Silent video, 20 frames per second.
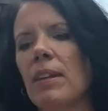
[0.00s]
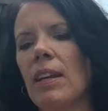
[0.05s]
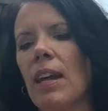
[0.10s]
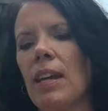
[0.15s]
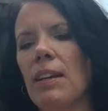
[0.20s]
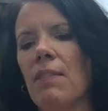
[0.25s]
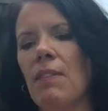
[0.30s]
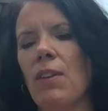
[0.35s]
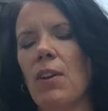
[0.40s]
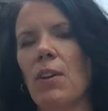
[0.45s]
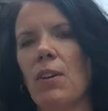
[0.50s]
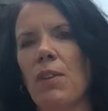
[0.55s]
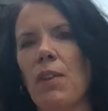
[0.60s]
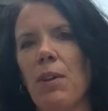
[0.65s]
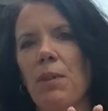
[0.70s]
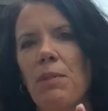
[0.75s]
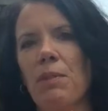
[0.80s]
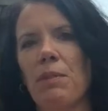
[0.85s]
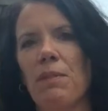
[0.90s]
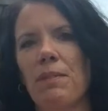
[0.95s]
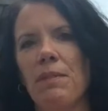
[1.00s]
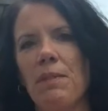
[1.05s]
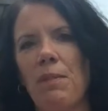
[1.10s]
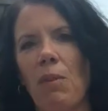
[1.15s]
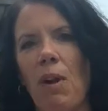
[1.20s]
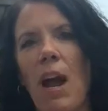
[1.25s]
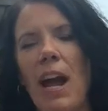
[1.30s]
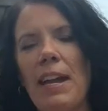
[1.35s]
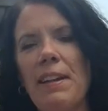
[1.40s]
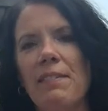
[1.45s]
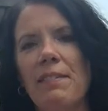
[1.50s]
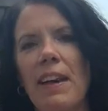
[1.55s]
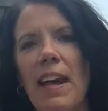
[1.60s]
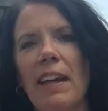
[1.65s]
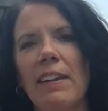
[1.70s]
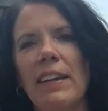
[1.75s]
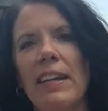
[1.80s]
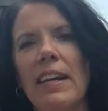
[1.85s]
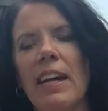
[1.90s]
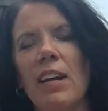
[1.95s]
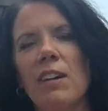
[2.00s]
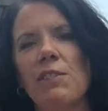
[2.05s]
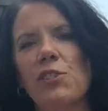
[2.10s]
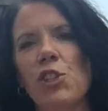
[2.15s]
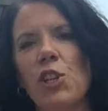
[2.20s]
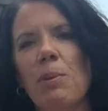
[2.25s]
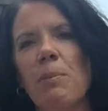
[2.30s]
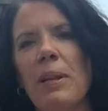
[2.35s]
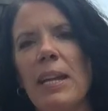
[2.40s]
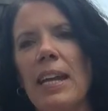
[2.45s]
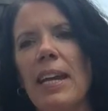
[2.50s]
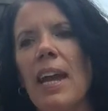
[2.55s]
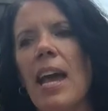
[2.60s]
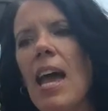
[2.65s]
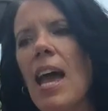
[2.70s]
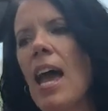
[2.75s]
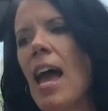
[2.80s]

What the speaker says: kind of the Rhine Valley of Germany.